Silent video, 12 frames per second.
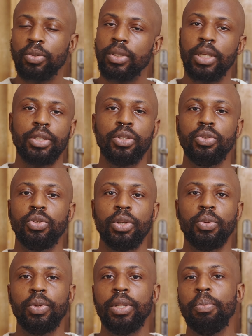What are you
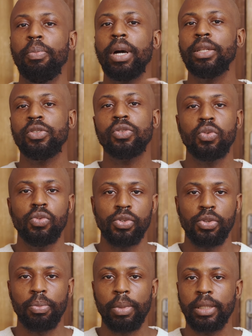doing with the bad
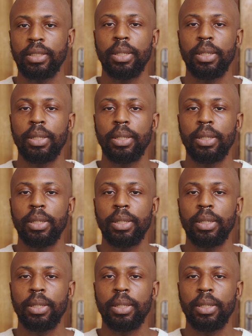schools you met,